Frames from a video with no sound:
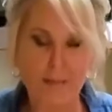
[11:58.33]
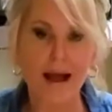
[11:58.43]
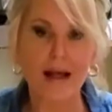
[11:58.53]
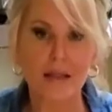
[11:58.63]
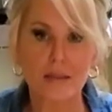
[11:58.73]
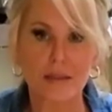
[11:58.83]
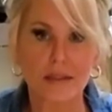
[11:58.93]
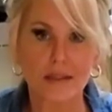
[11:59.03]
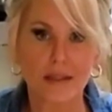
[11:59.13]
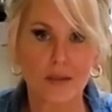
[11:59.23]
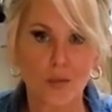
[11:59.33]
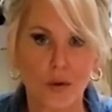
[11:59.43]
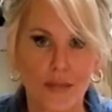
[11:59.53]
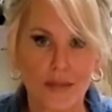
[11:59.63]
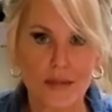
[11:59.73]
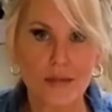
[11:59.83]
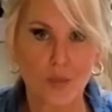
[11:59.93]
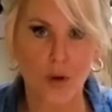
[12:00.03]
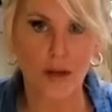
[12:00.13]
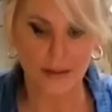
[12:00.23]
my husband's gonna want this
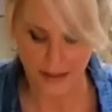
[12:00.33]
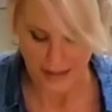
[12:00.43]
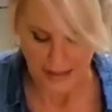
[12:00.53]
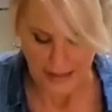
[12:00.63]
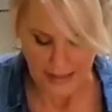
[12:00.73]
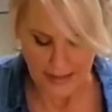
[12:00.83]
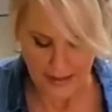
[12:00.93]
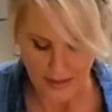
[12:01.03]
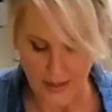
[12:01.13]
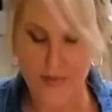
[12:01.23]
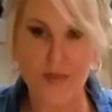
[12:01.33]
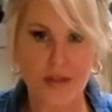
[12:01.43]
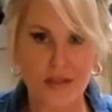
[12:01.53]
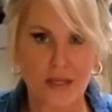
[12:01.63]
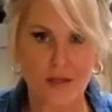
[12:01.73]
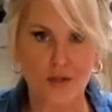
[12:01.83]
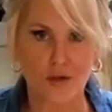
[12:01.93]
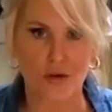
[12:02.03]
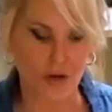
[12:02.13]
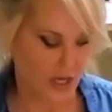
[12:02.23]
one in the center.
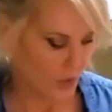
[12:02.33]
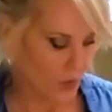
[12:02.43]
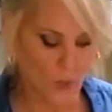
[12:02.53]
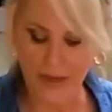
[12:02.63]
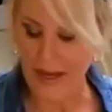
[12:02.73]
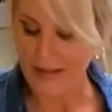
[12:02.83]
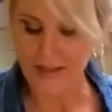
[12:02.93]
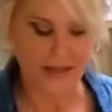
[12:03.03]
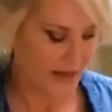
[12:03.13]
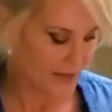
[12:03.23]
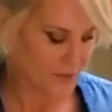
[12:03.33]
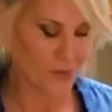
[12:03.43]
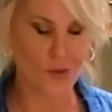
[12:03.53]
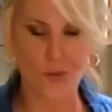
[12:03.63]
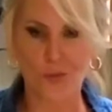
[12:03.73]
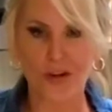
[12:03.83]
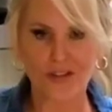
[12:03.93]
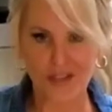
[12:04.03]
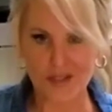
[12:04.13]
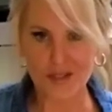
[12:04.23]
When we got together with his